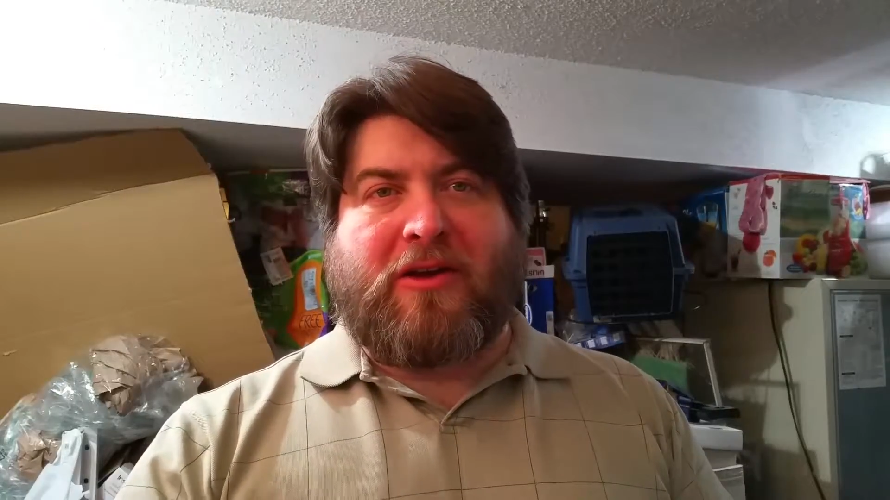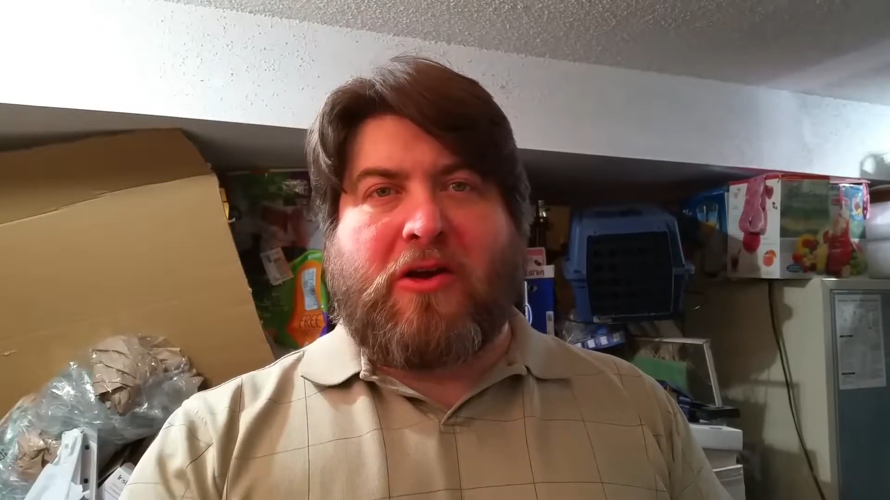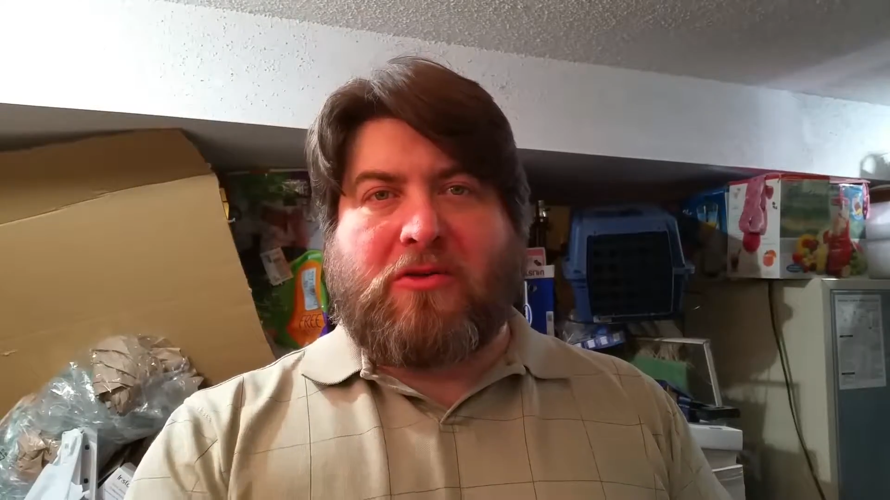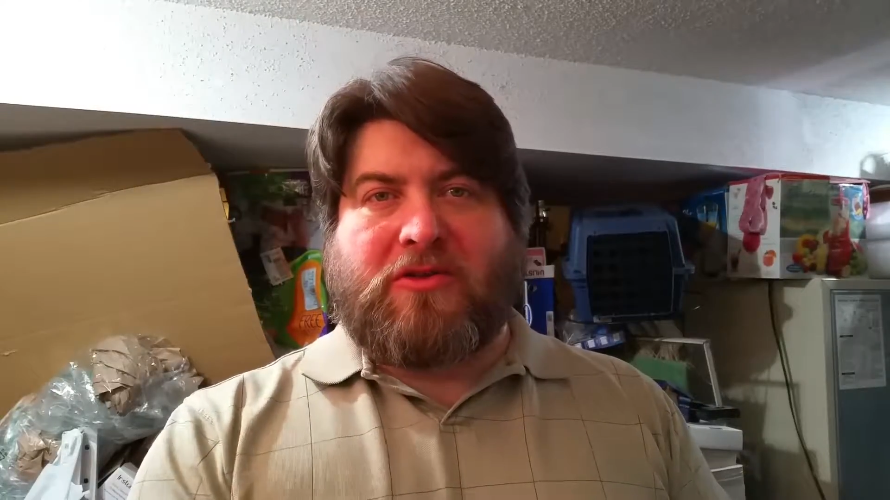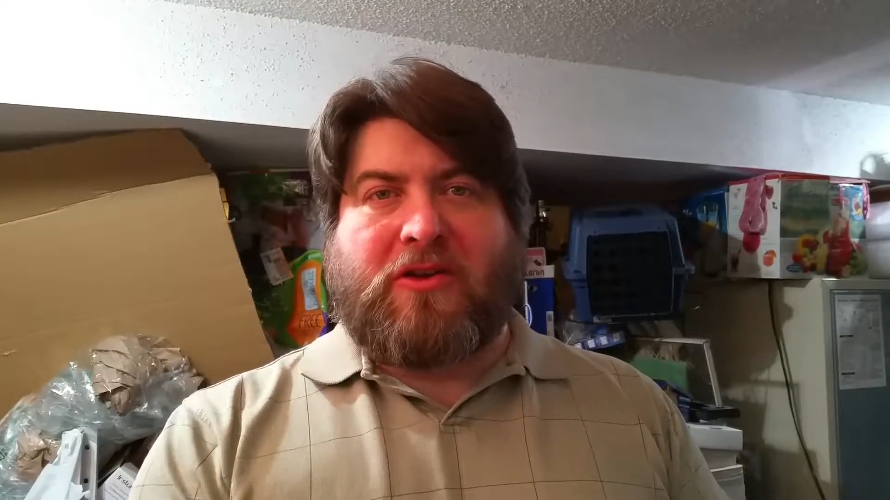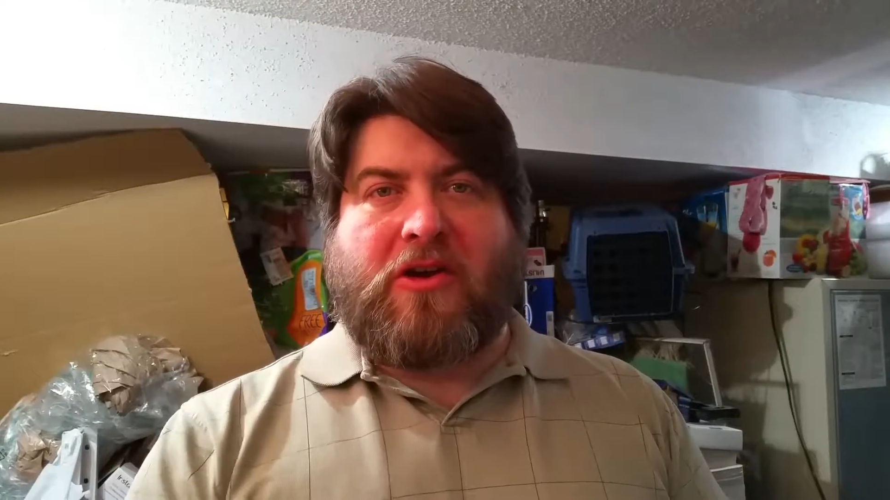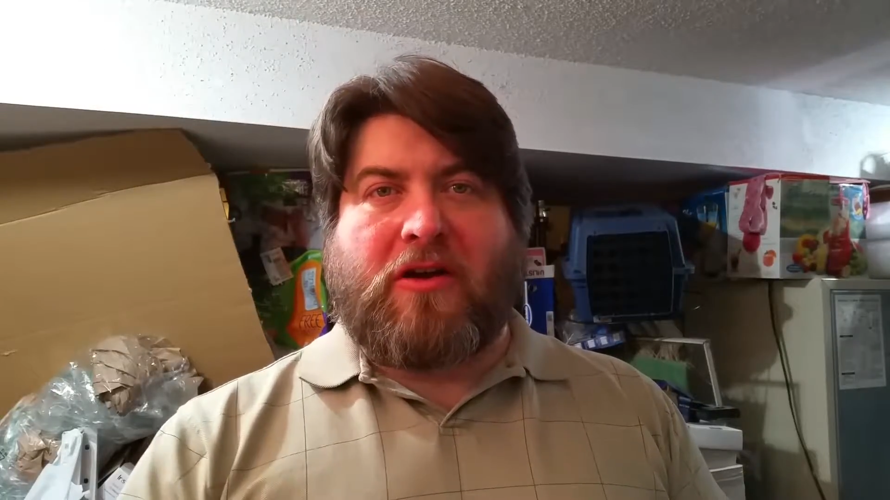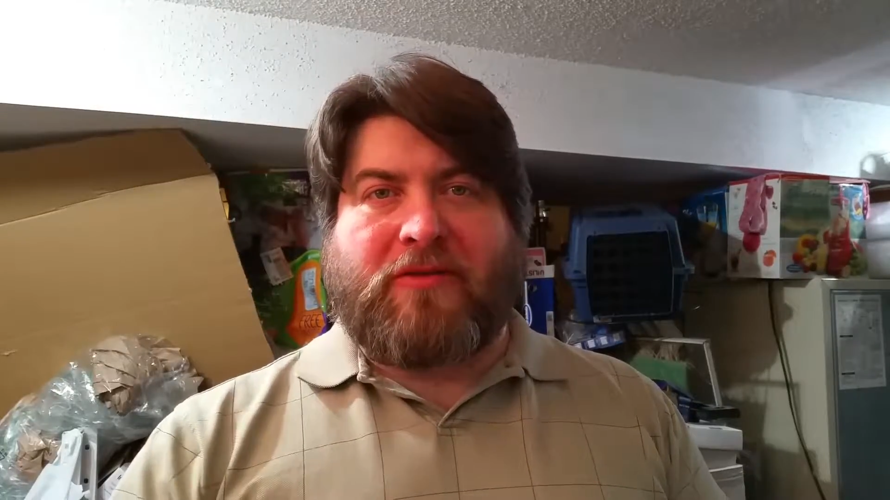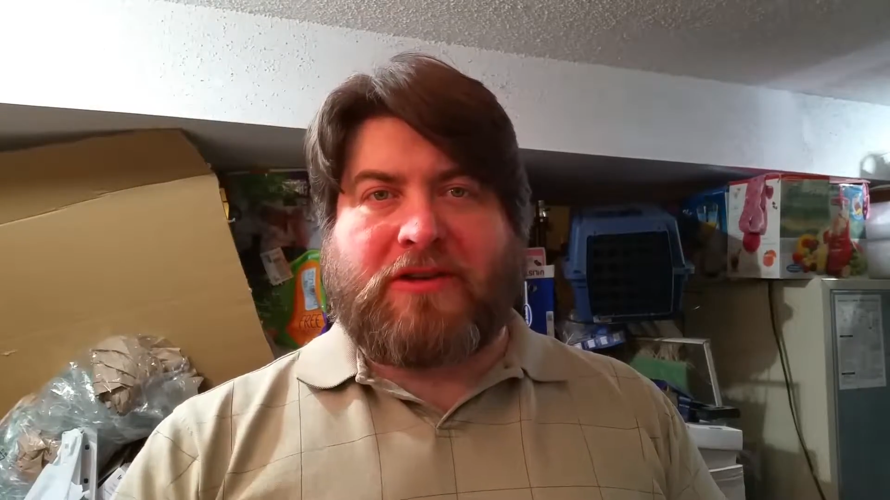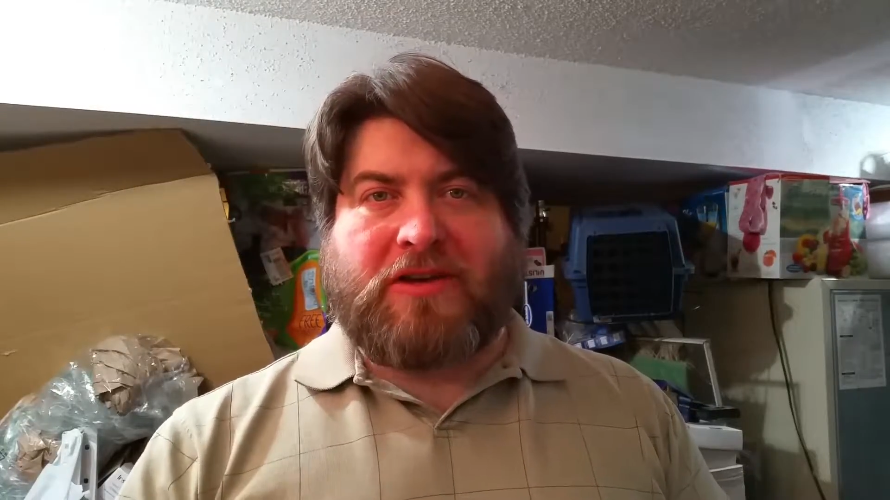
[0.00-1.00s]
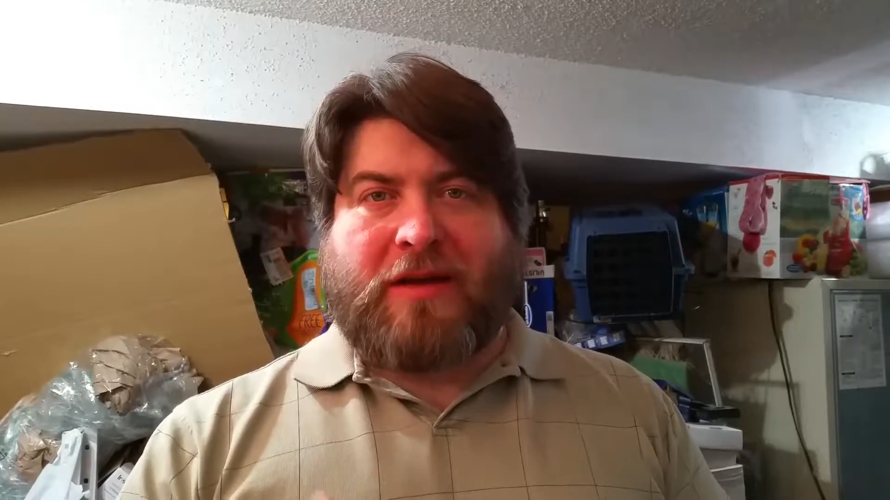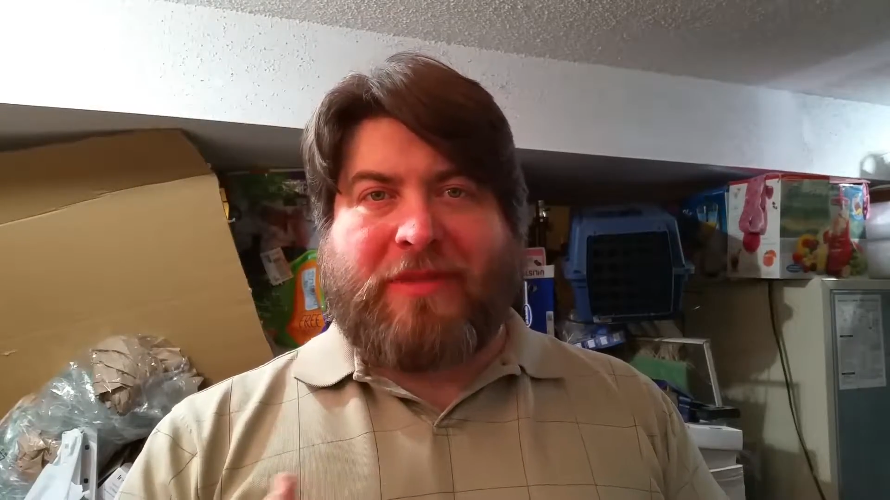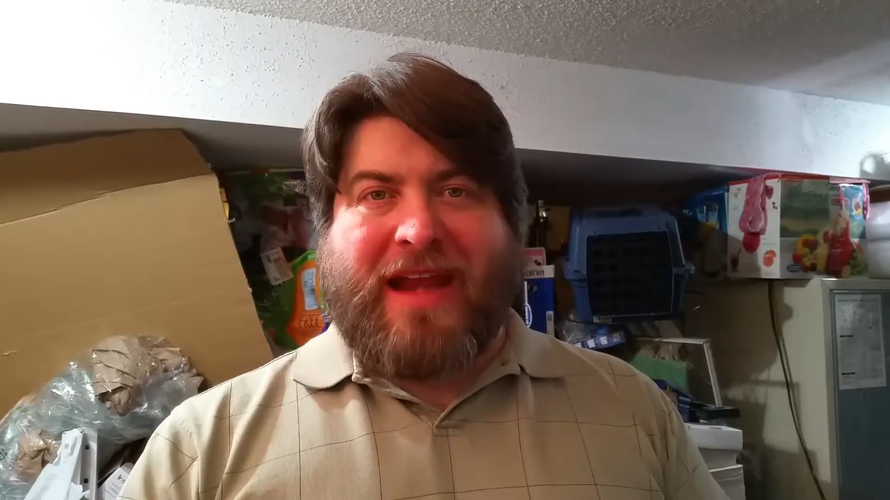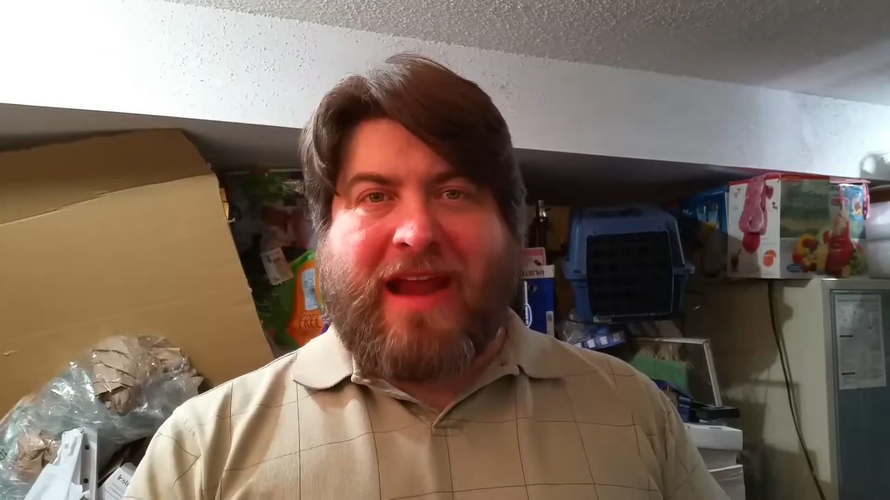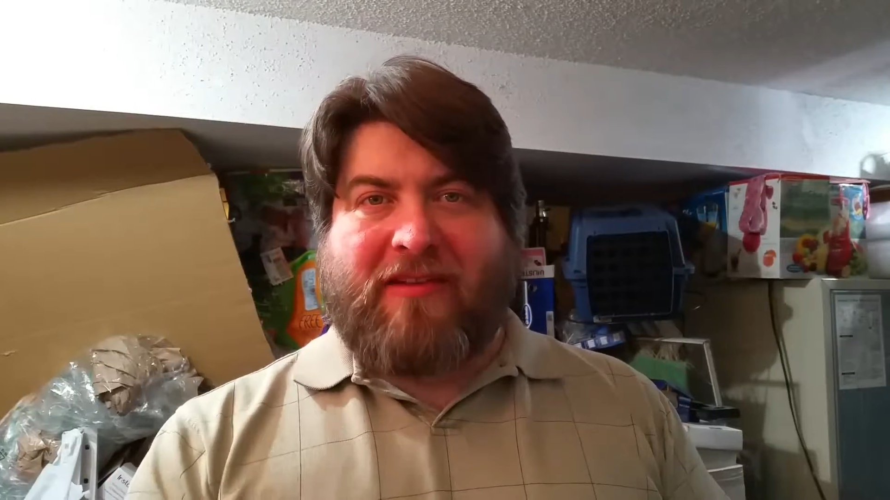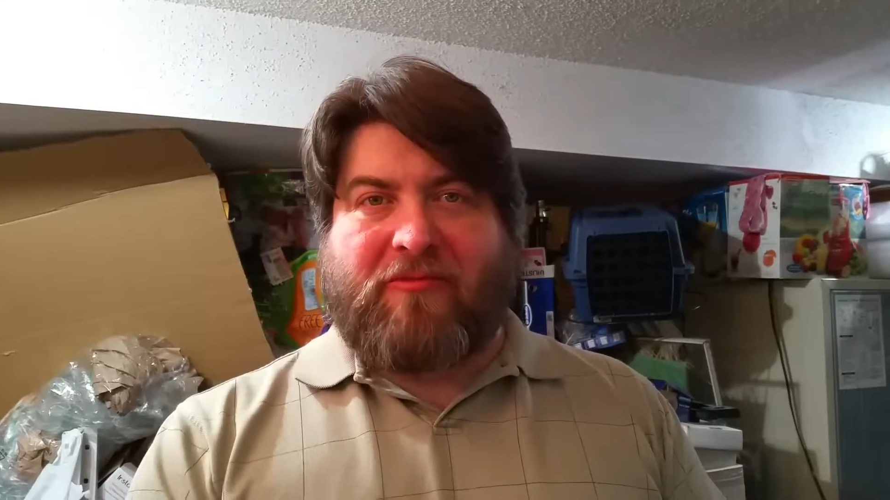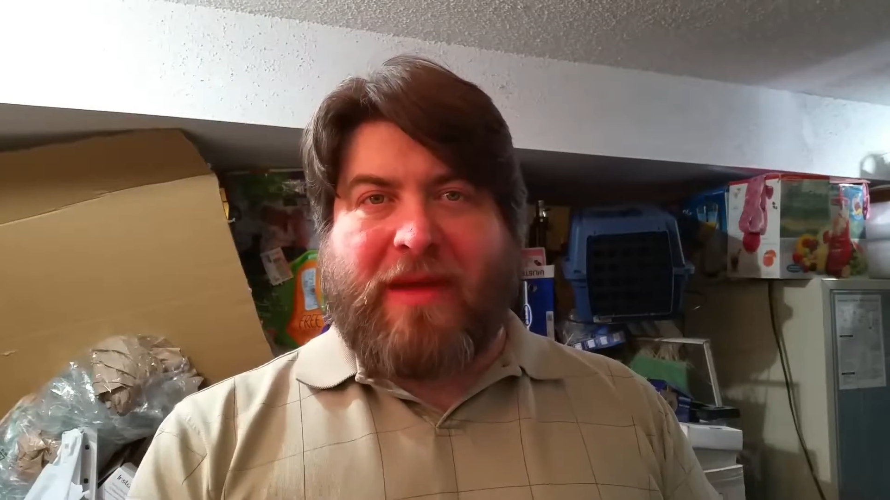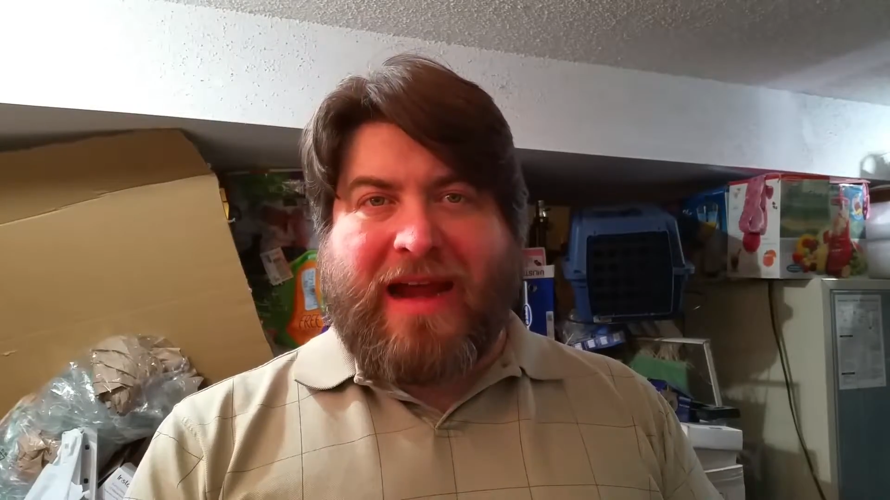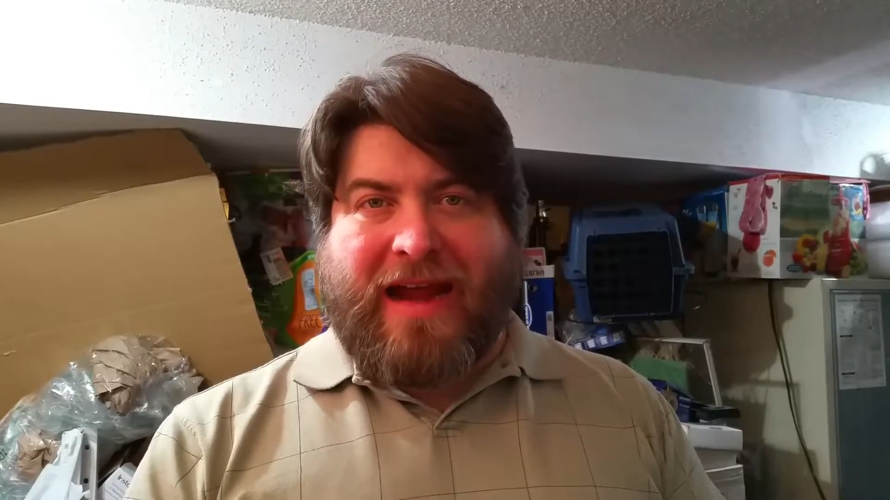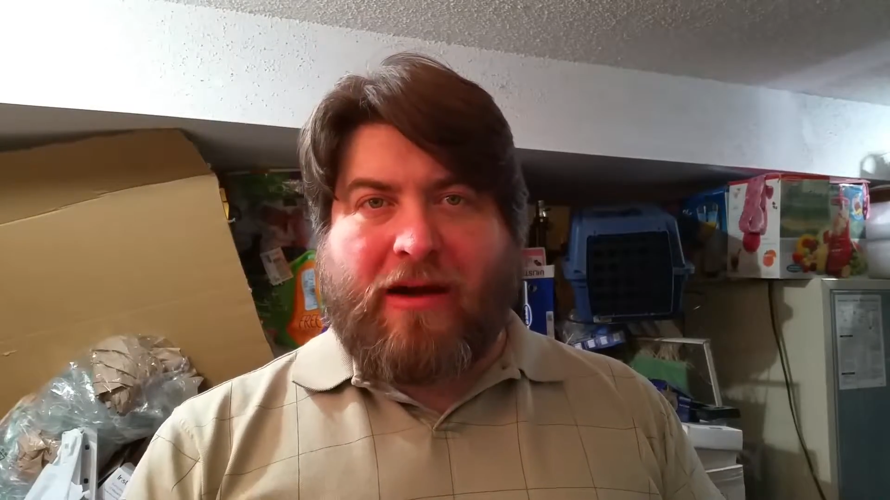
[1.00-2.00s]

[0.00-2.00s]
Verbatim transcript: go to the coffee shop and have my